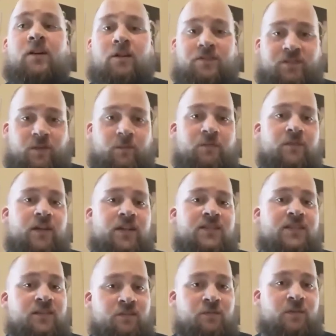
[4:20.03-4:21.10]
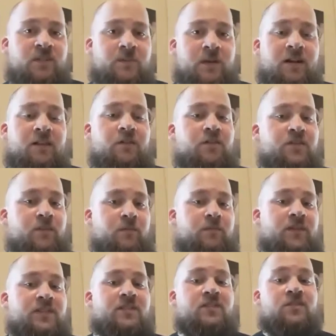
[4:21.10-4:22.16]
there are some events that do expand, and there are some
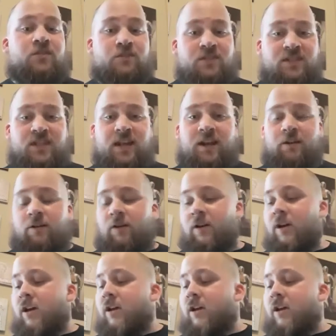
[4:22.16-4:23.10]
events that do standard.